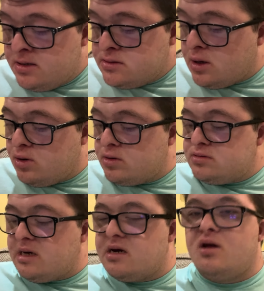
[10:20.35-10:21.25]
So,
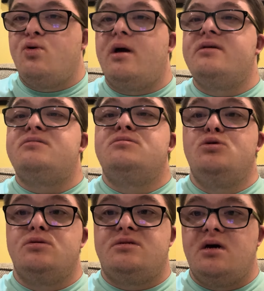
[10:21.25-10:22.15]
Sucky West,
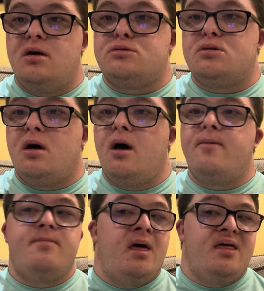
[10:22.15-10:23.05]
you did us
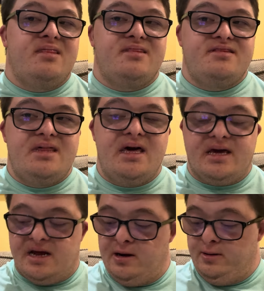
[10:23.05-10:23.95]
all,
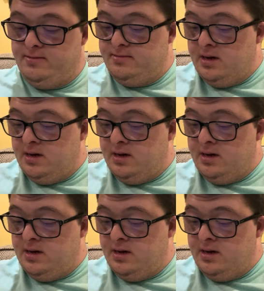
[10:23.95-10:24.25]
thank you.